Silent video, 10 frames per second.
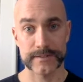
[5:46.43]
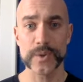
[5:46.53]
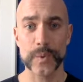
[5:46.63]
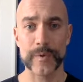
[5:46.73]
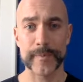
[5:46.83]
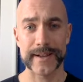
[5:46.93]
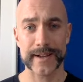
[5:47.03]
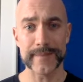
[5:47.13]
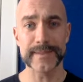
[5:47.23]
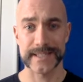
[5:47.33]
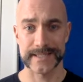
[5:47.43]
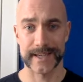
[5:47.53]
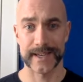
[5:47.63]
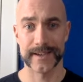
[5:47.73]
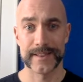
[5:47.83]
So while we might commonly say
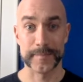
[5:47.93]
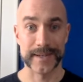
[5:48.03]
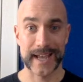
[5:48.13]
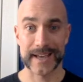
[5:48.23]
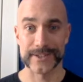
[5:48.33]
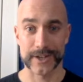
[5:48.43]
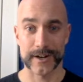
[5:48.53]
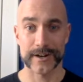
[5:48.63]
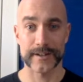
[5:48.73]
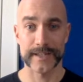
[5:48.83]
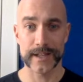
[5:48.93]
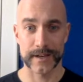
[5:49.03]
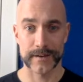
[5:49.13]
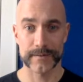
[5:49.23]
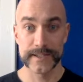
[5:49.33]
that bananas are
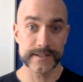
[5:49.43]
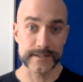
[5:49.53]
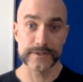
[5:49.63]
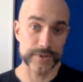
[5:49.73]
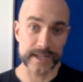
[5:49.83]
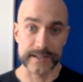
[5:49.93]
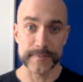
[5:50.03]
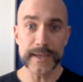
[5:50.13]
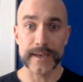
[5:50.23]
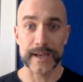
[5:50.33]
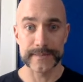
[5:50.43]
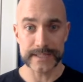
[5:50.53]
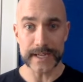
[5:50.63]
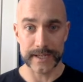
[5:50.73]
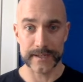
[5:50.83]
yellow, this is strictly speaking a
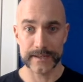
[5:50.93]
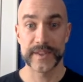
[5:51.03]
mistake.